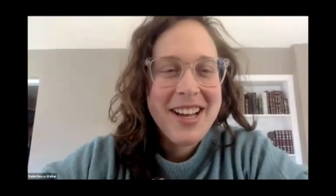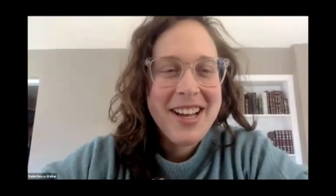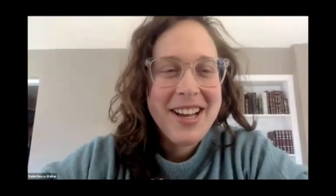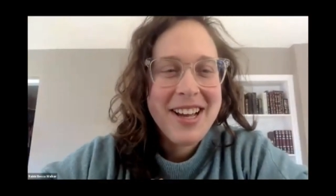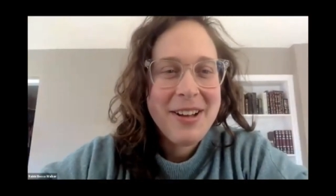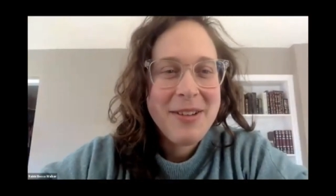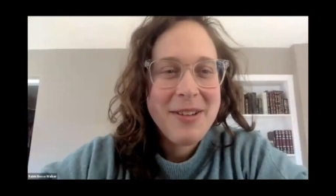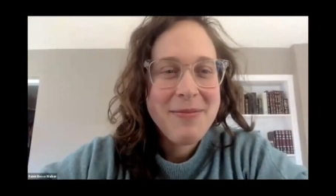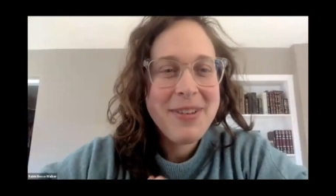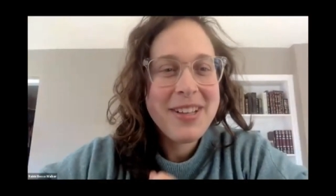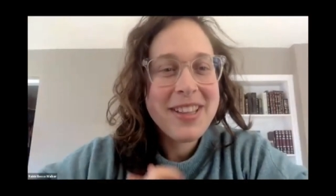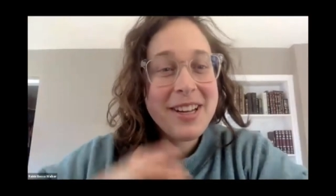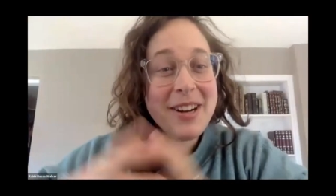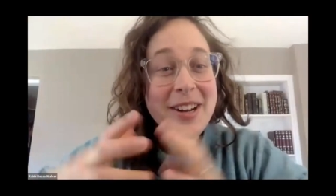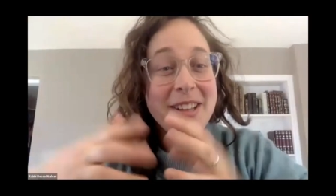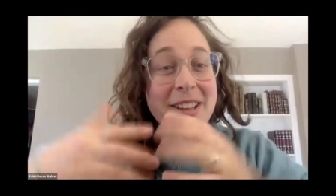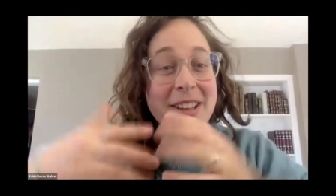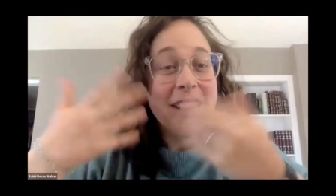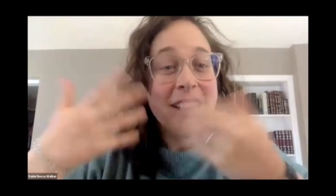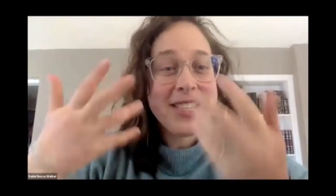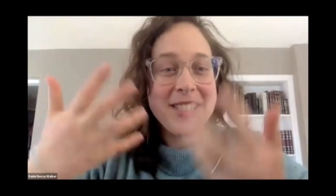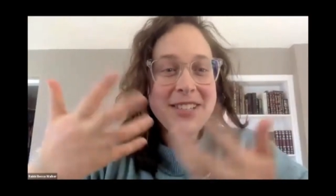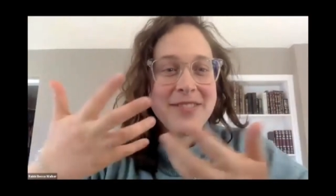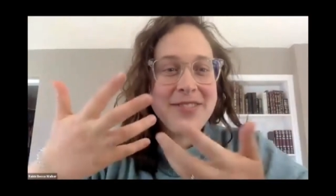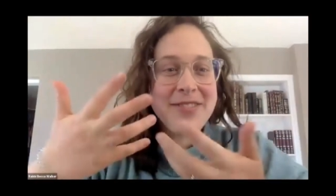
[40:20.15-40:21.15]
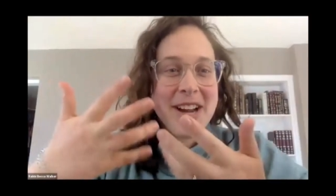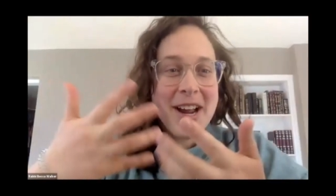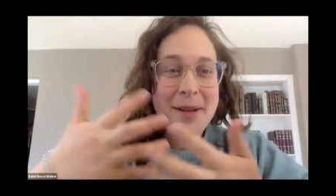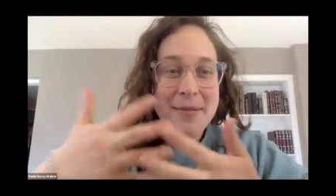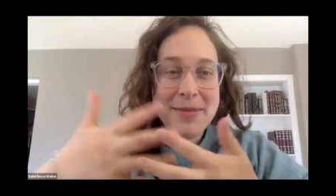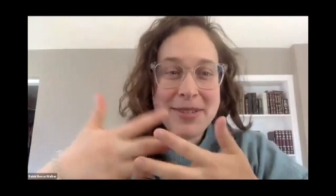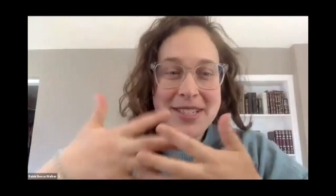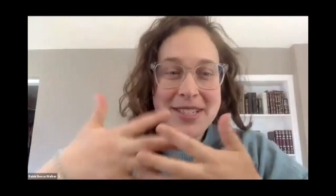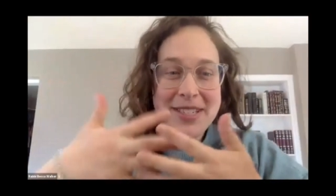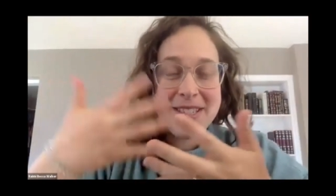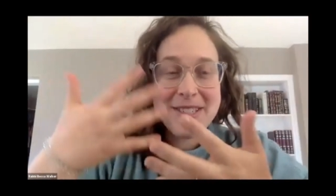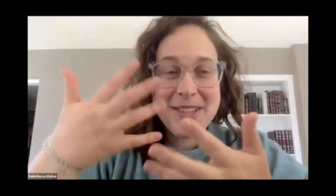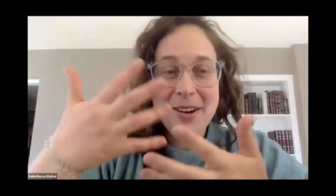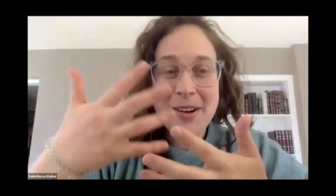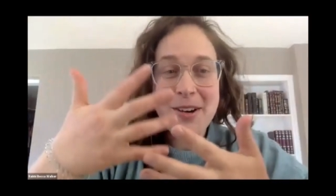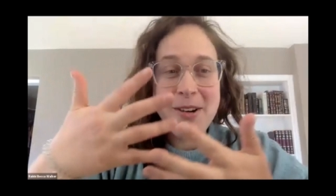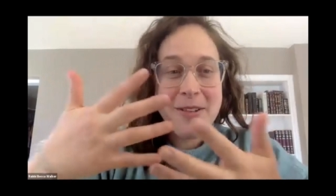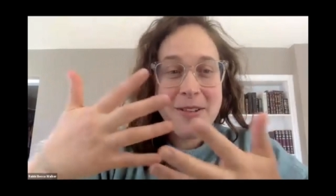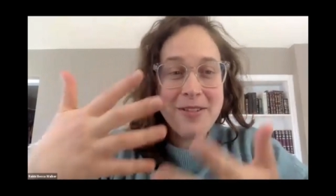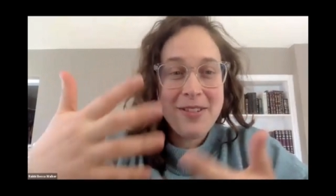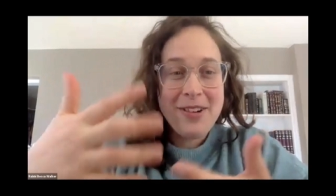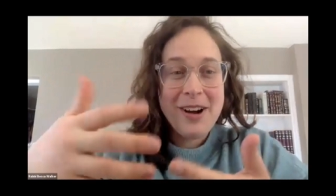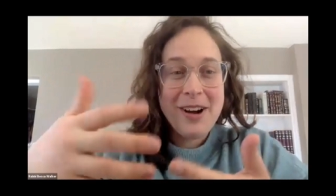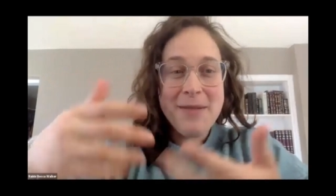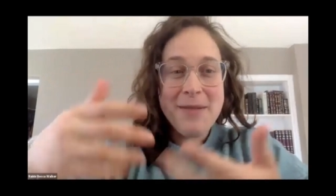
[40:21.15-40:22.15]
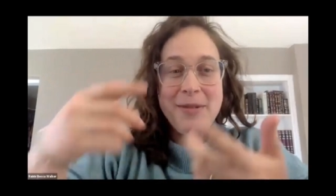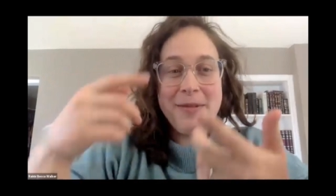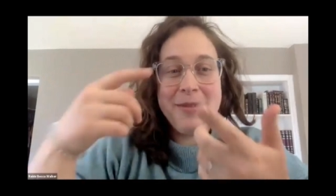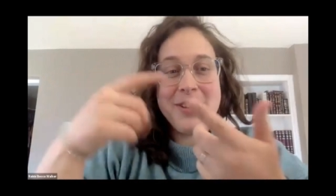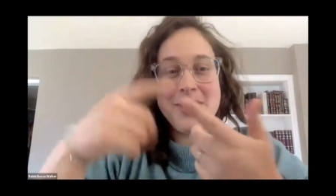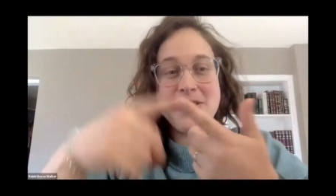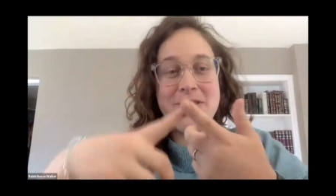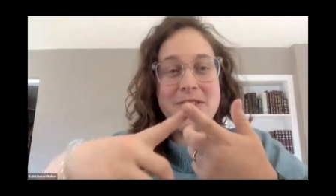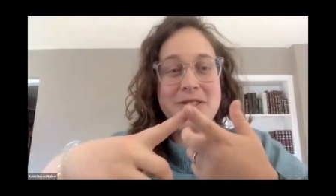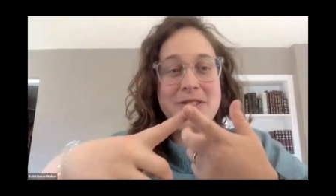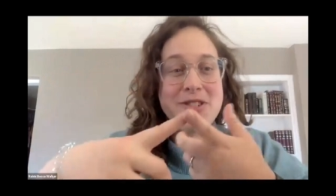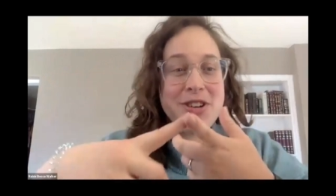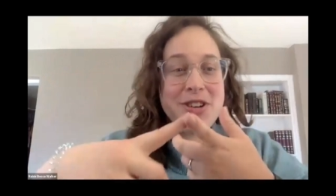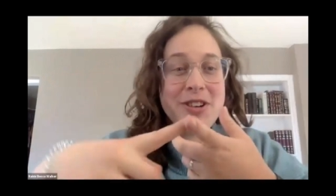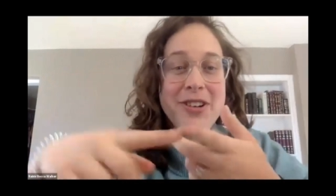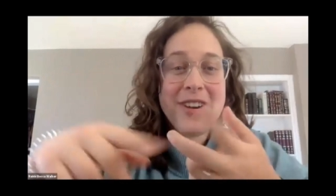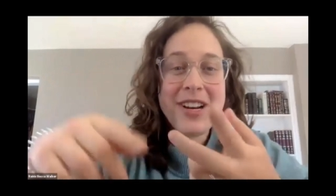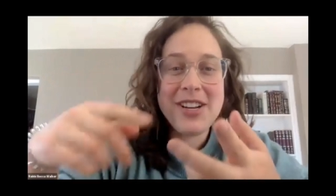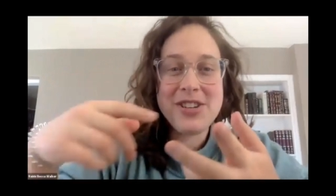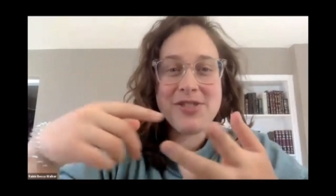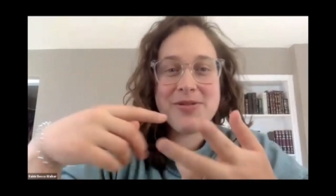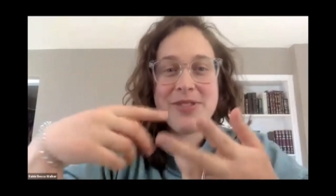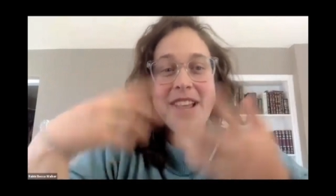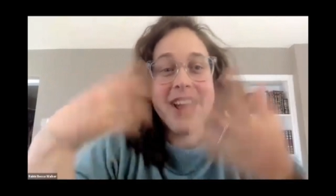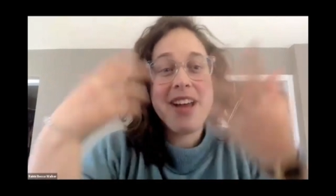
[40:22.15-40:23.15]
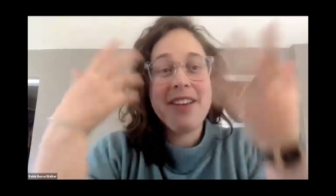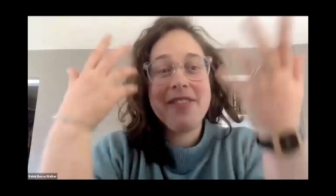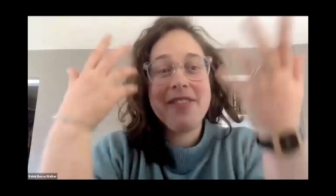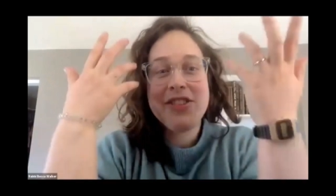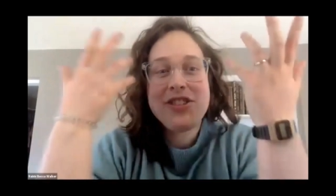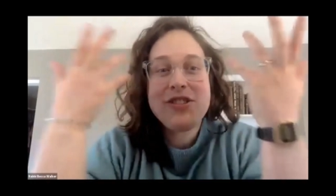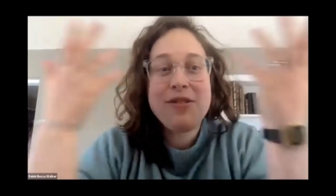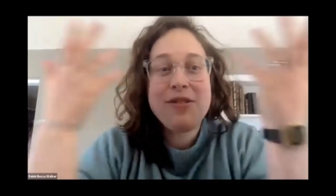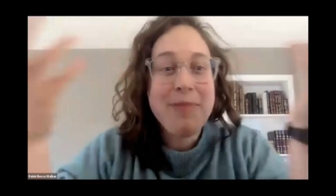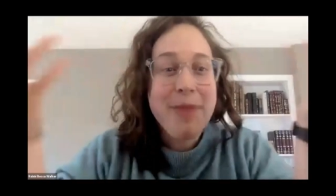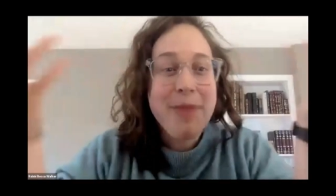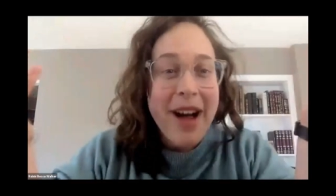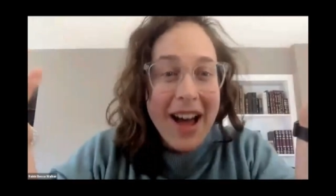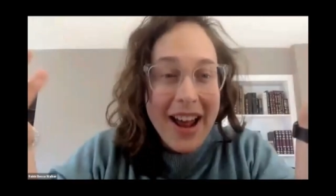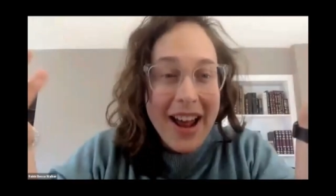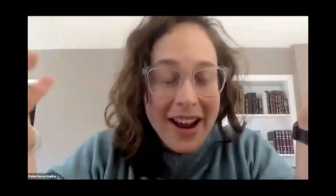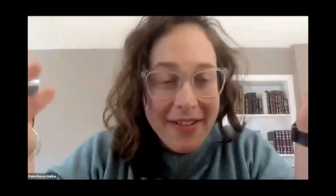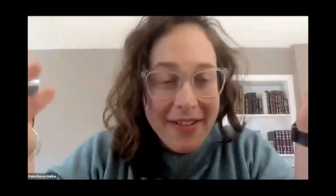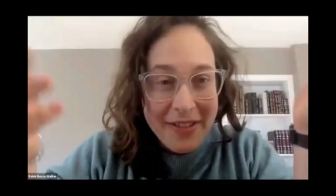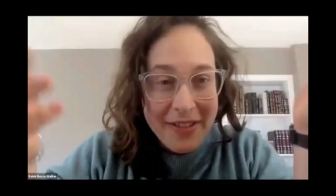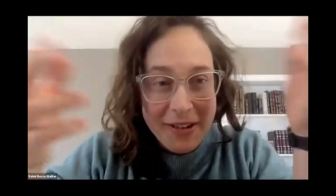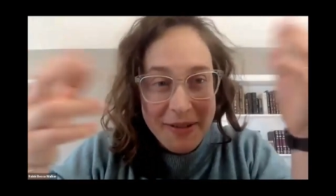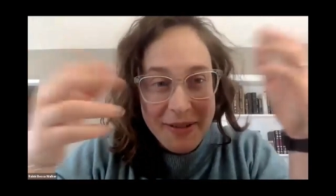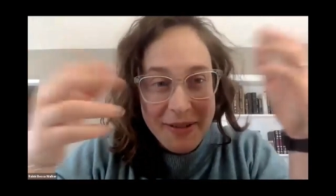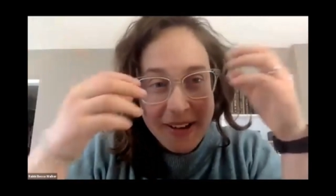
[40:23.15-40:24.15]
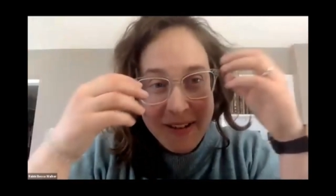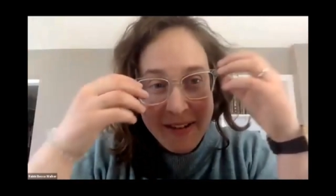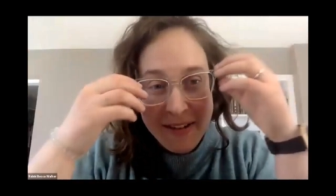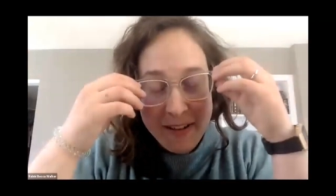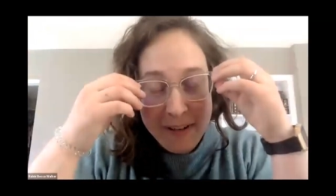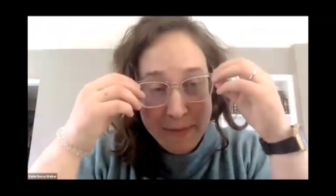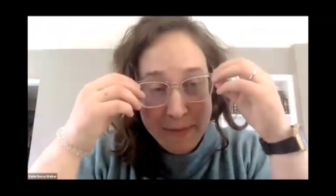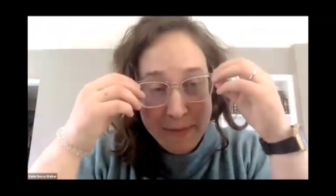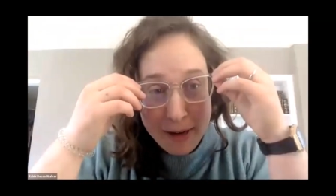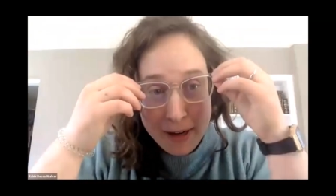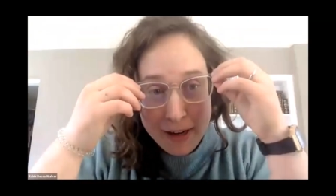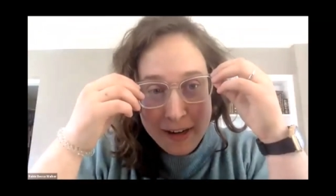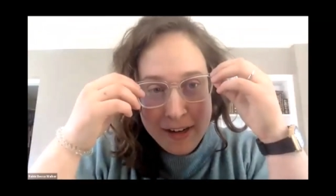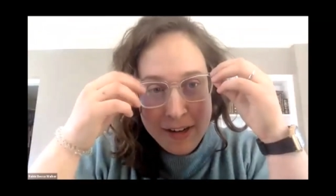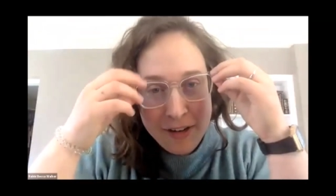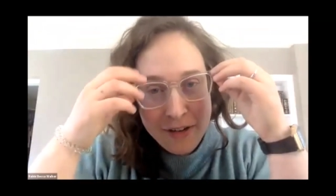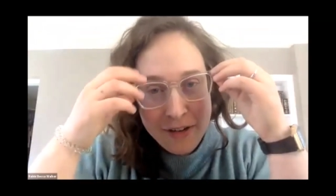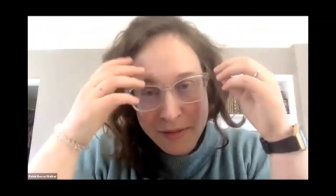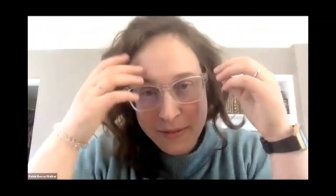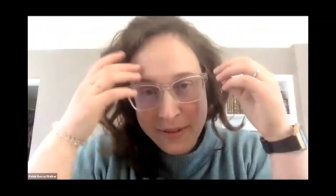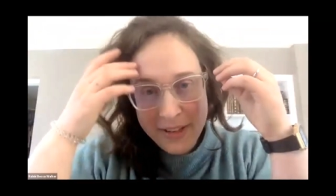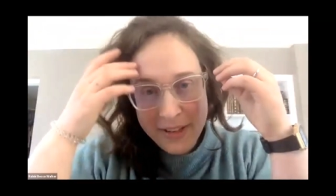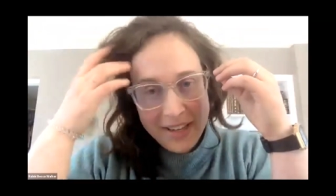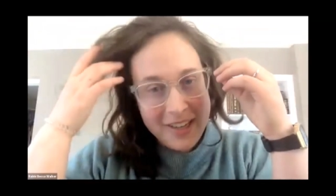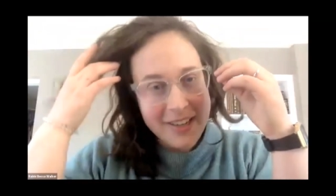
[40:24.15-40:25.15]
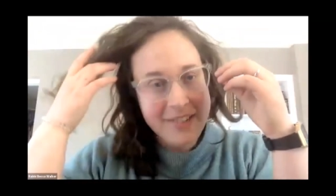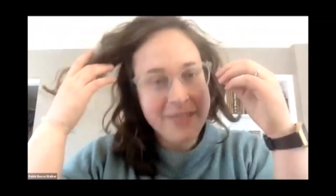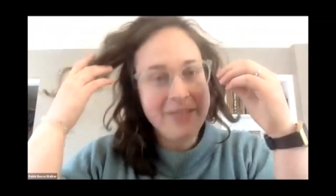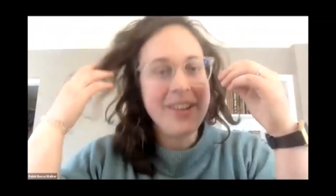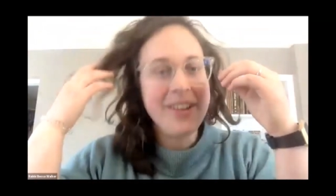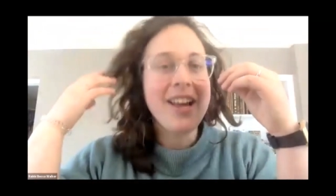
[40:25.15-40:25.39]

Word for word: Um, but there are lots of times to start over. I mean, we have Rosh Chodesh, we have Shabbat every week where we mark a new week.